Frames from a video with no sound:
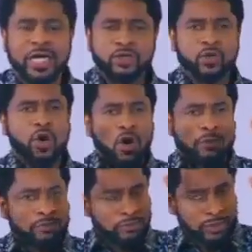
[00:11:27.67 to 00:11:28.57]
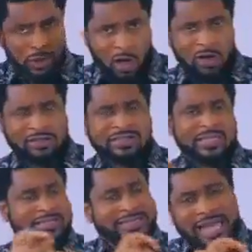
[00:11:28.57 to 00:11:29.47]
So all
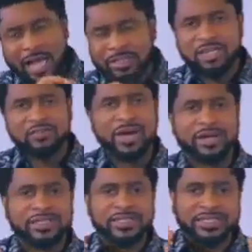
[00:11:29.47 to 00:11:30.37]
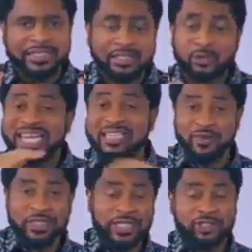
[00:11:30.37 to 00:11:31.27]
sex outside of marriage is sin. Whether it's
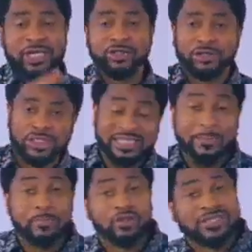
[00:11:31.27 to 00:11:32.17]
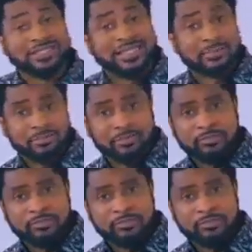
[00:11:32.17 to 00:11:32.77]
fornication or adultery, they are both the same.